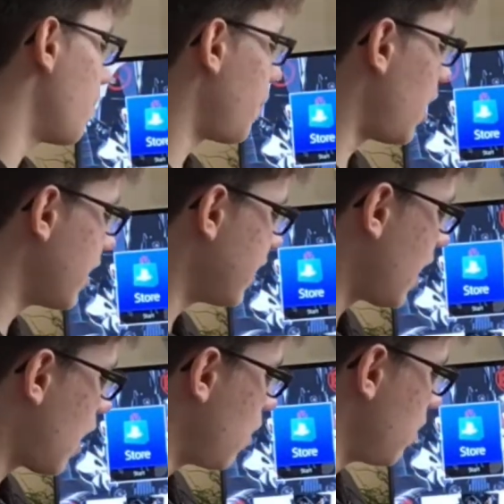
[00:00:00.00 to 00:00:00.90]
But,
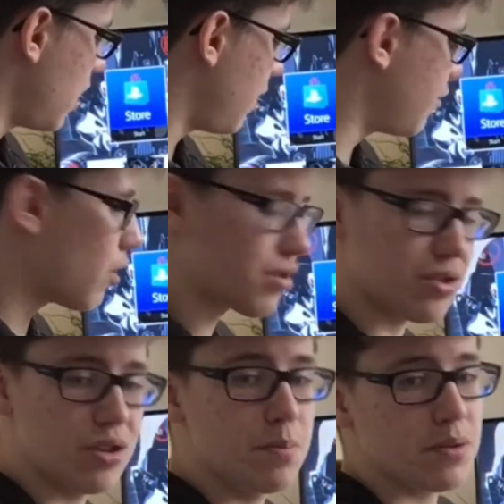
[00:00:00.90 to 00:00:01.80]
if you're
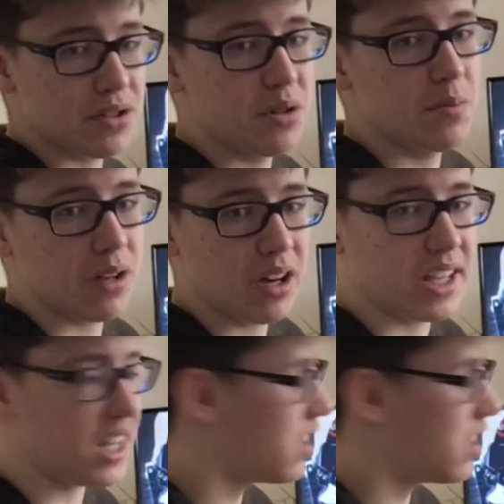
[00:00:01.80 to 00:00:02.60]
super, super lucky